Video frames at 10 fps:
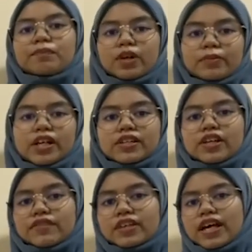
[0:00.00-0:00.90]

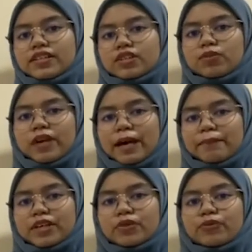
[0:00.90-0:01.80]
probability of the hazard to be
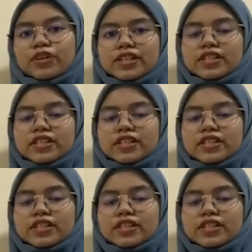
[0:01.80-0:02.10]
happen with